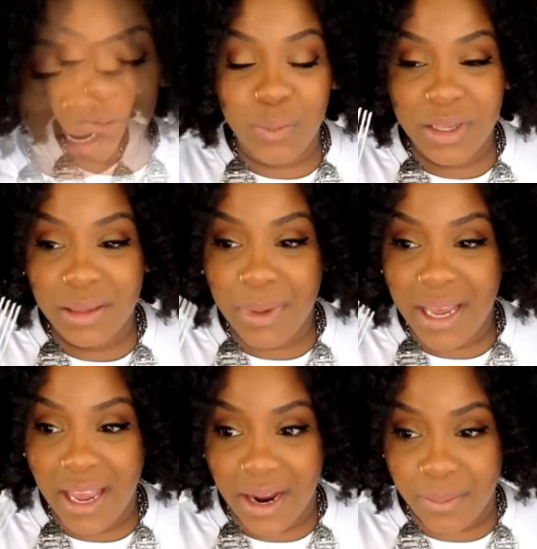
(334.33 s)
with my
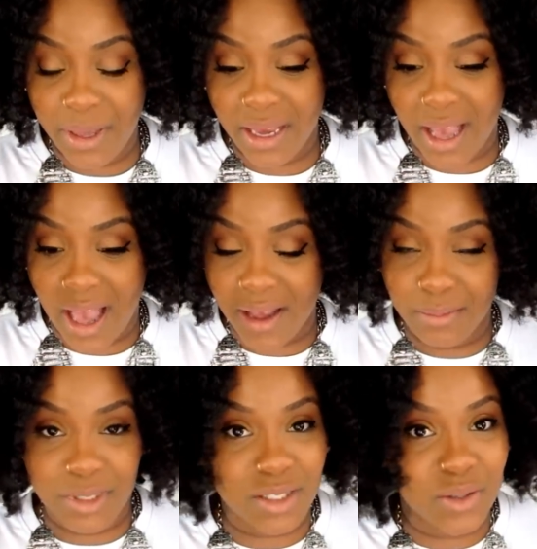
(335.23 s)
hair pick I
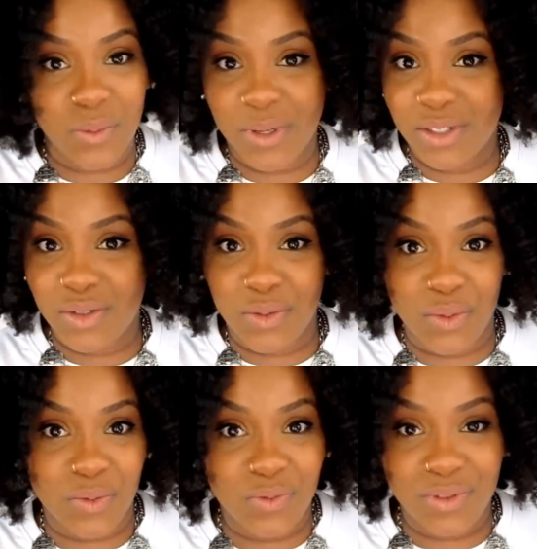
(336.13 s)
am just going
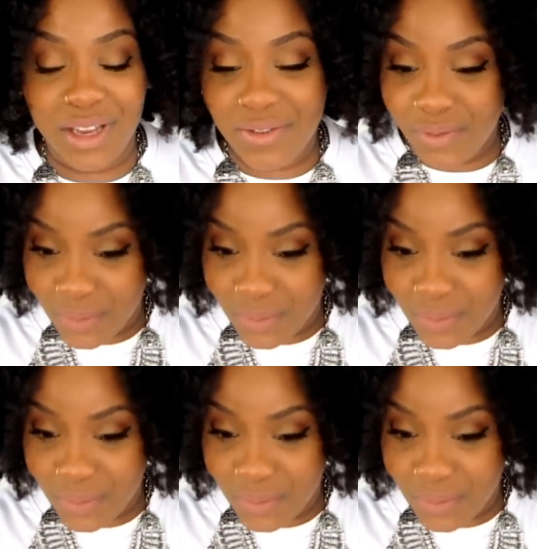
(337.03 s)
to fluff